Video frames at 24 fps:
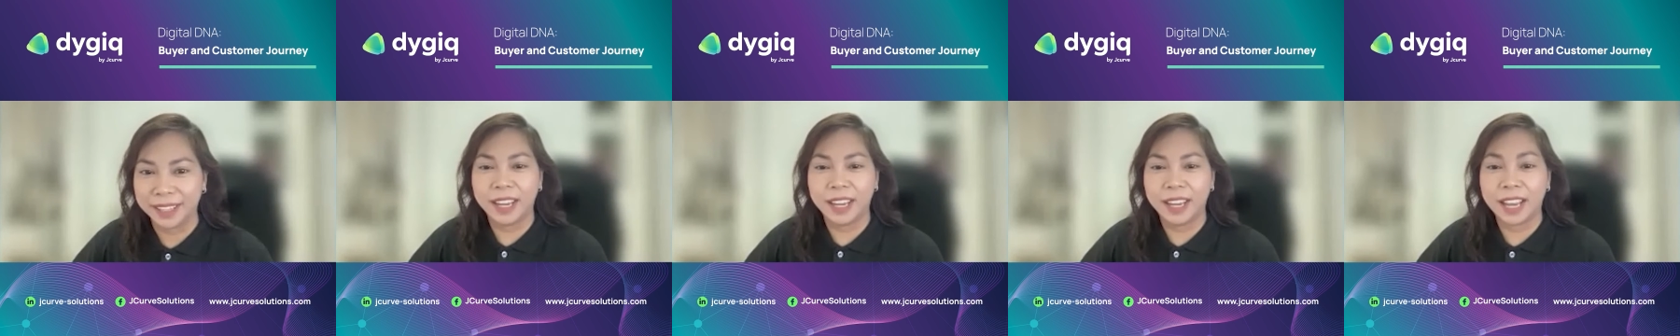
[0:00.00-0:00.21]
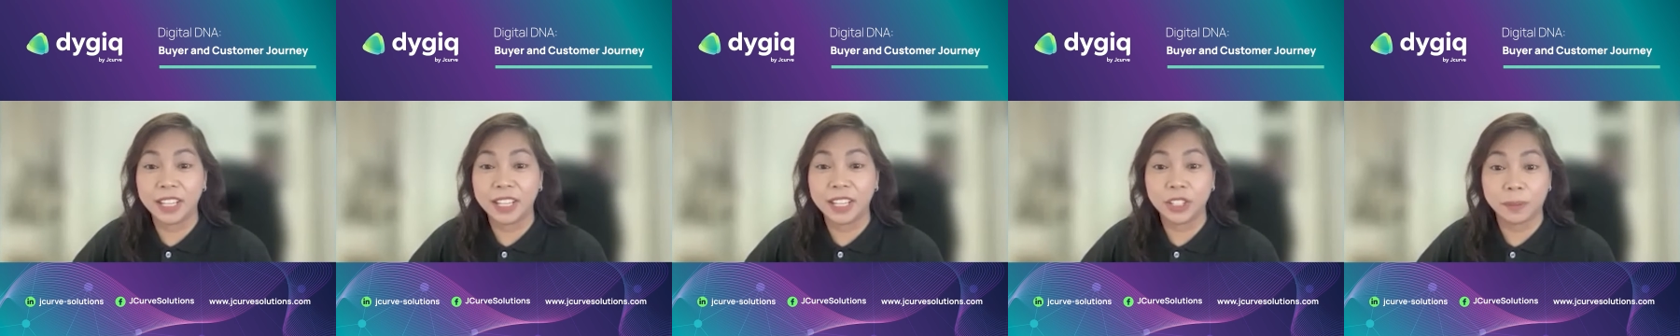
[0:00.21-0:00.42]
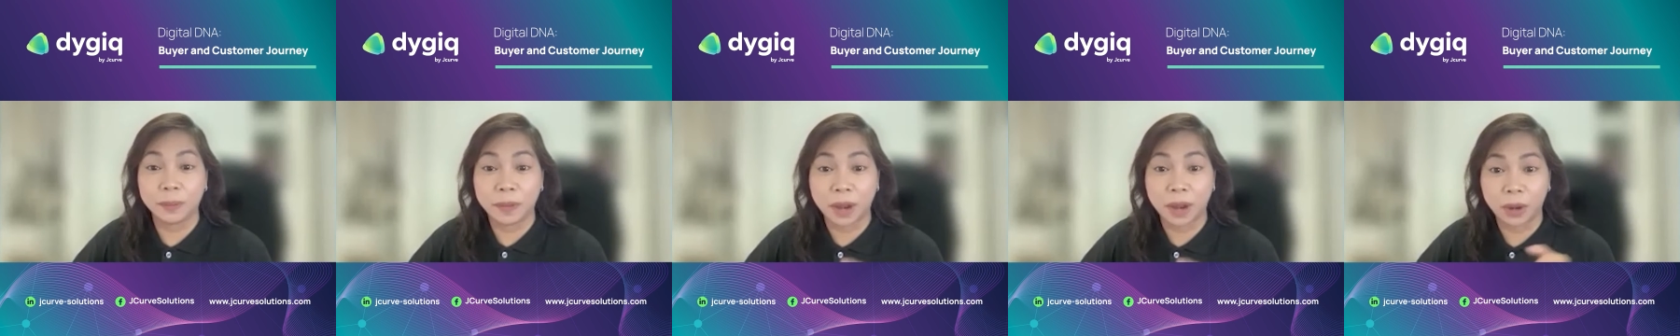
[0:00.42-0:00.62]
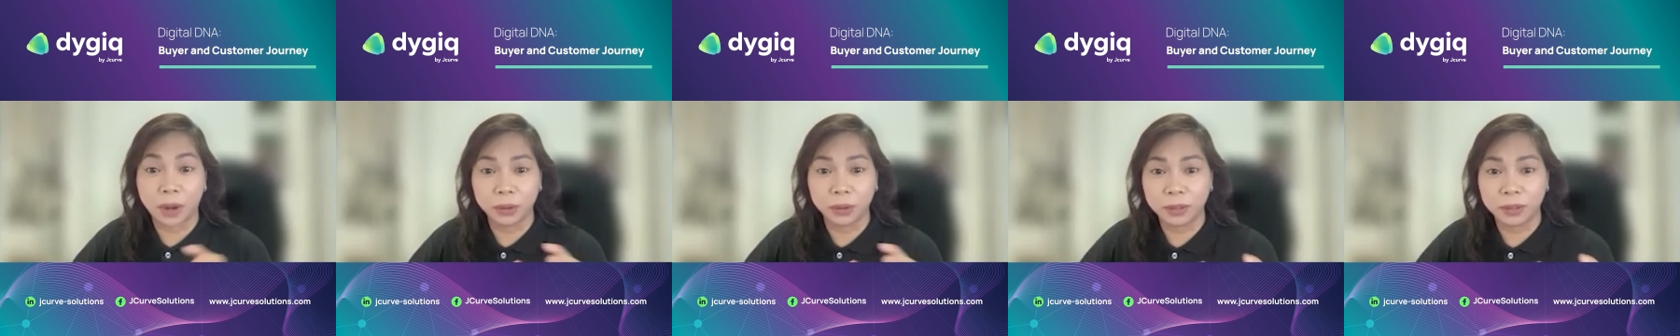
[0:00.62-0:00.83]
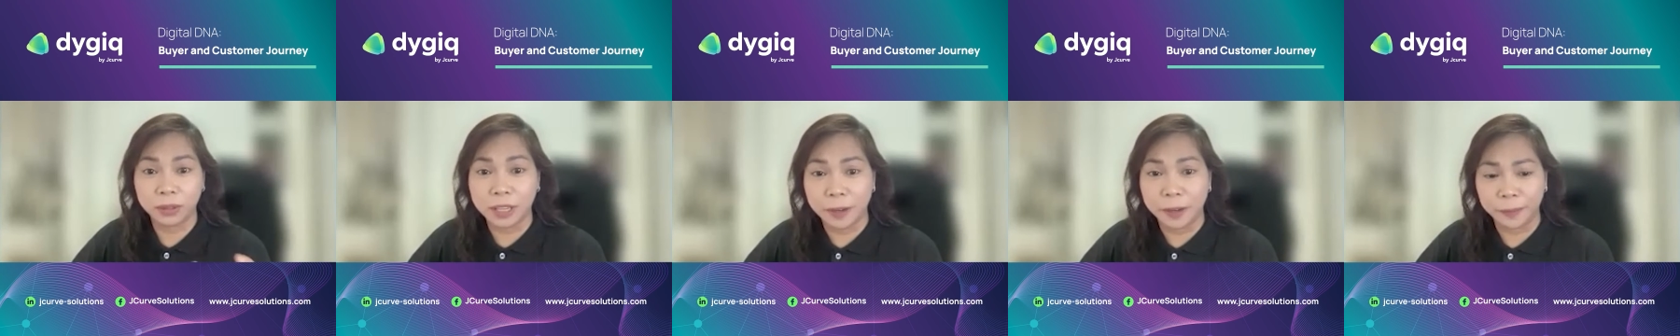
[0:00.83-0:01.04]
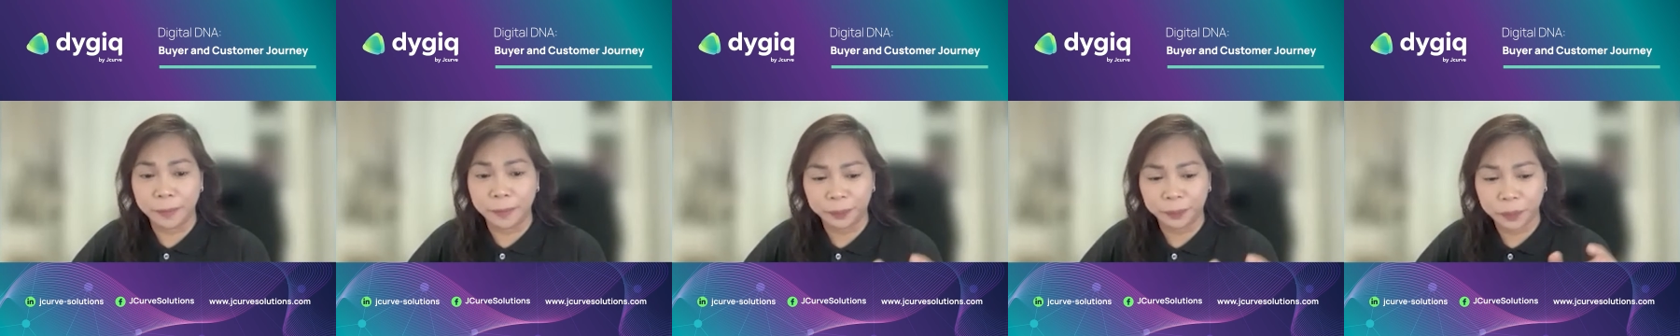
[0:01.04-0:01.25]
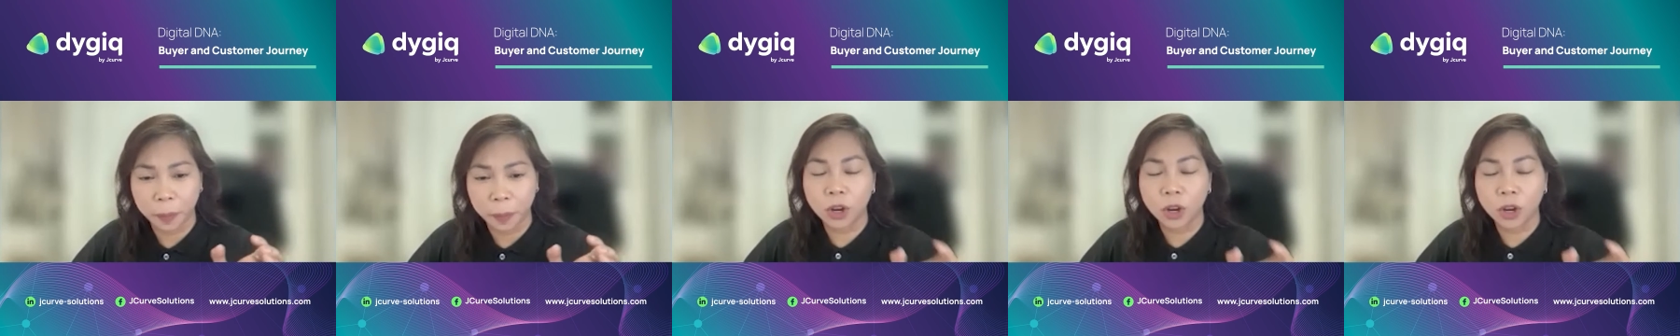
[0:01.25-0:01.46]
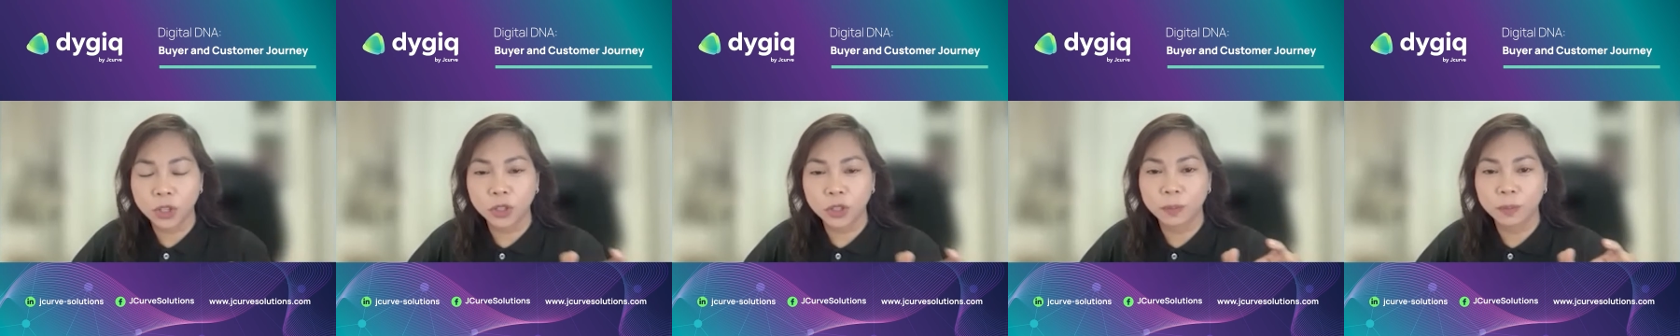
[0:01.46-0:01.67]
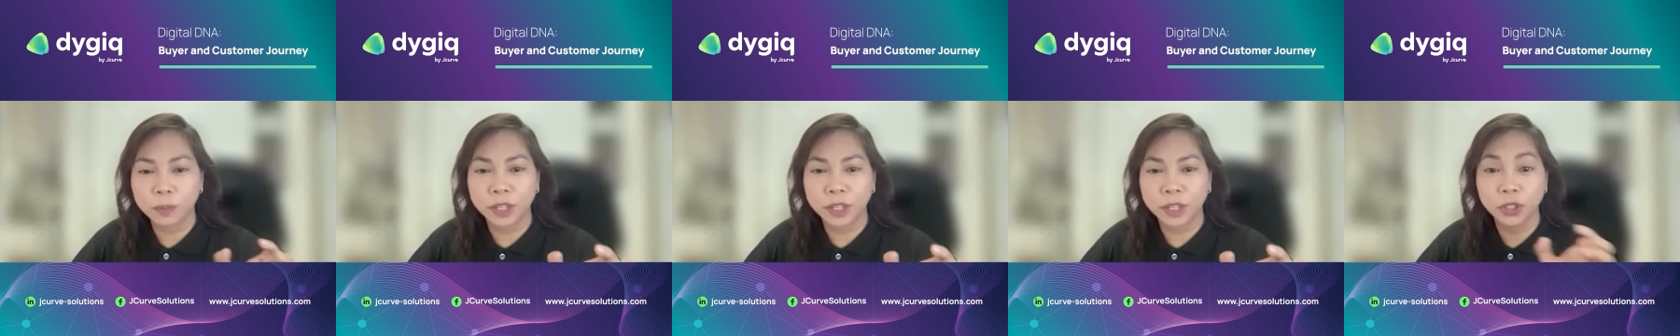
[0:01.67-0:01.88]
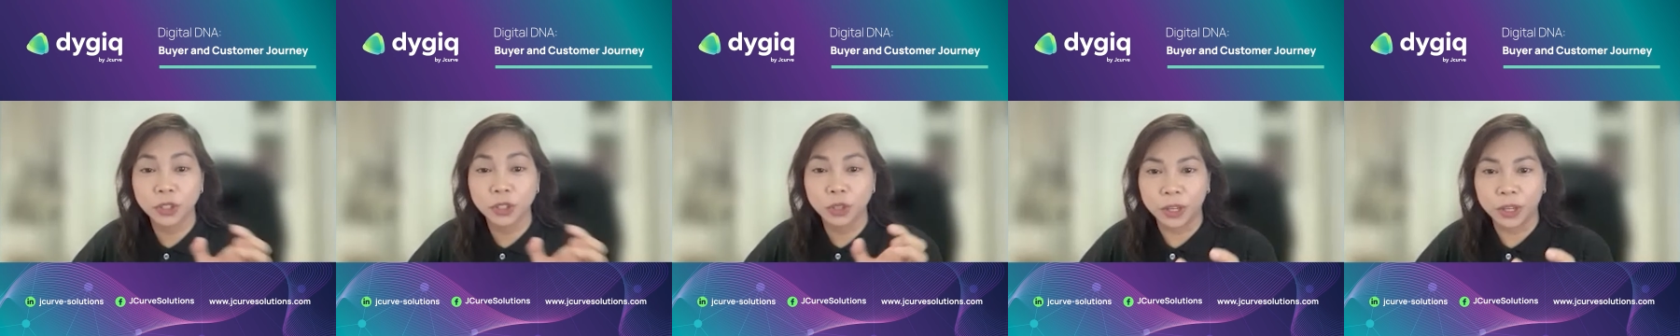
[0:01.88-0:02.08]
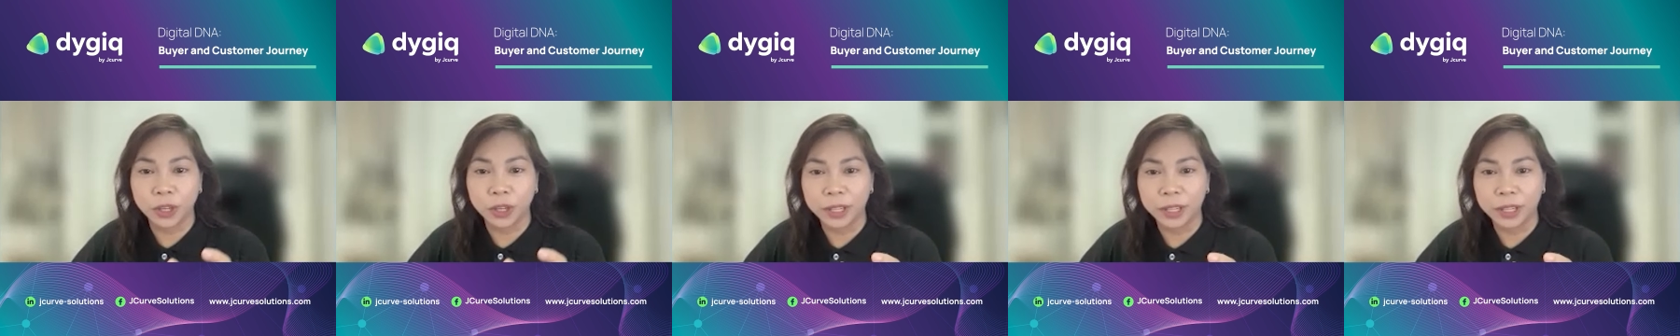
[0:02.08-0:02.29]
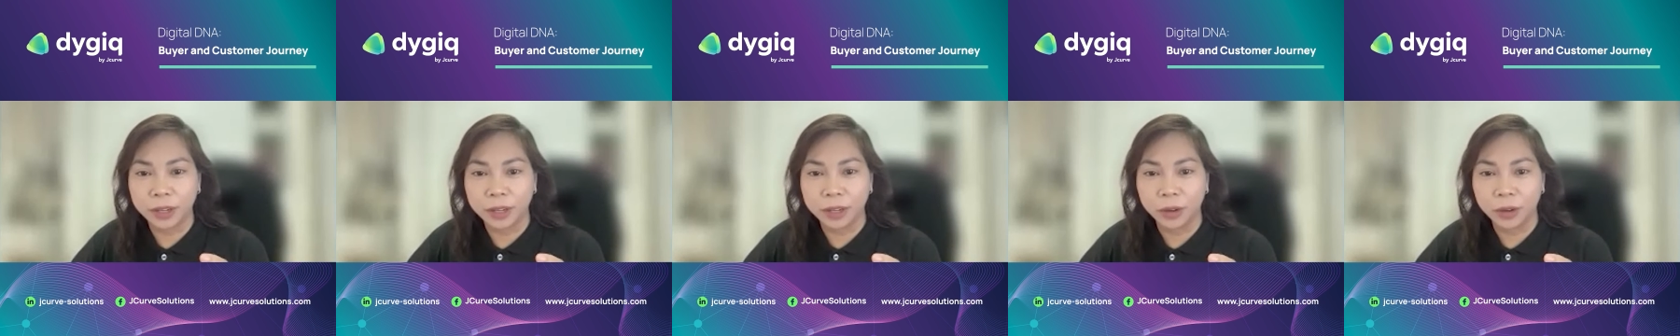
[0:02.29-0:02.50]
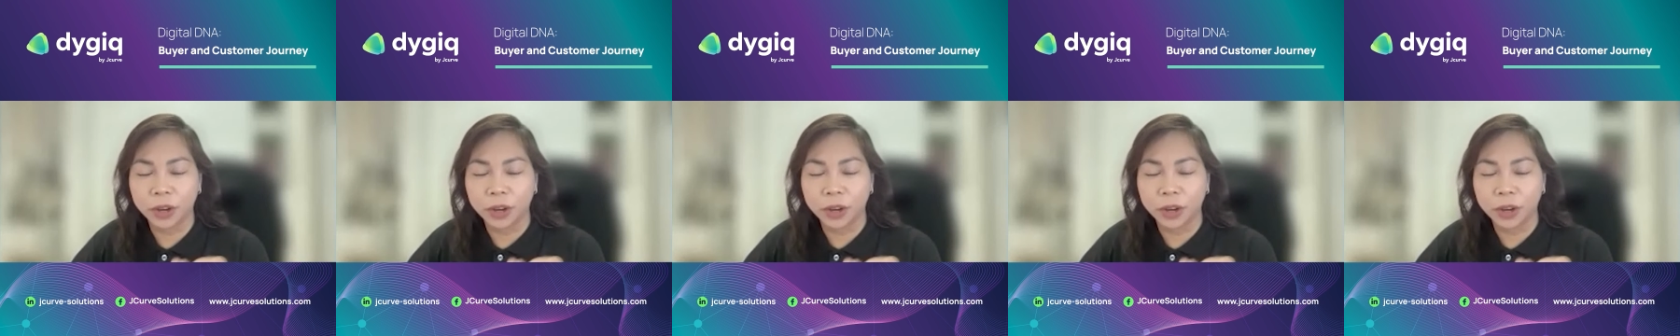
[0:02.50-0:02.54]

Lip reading: And that is about the customer's journey